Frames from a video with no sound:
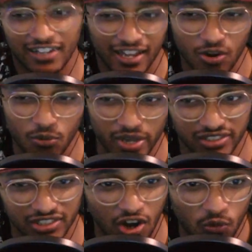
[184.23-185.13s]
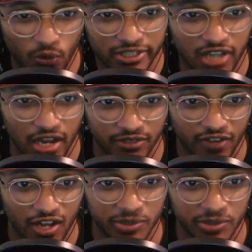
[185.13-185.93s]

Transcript: like a witch, got witch kind of vibes,